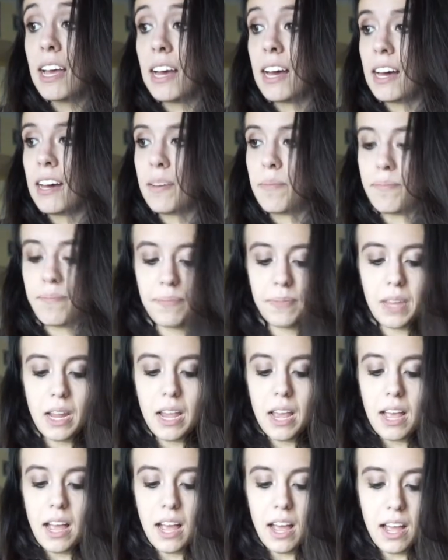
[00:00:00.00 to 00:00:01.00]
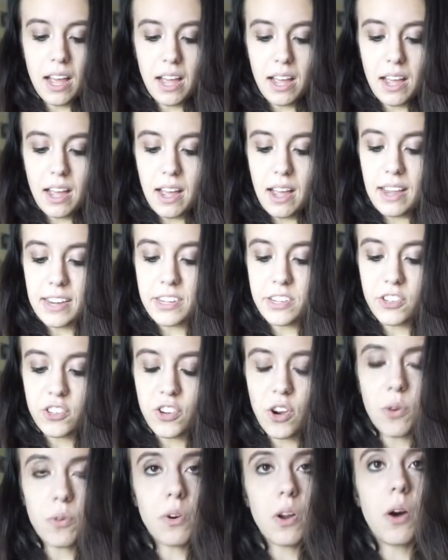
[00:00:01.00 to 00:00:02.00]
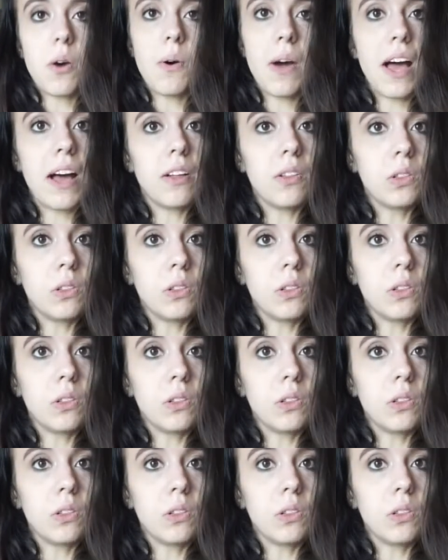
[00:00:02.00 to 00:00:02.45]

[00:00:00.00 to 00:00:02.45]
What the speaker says: I don't know how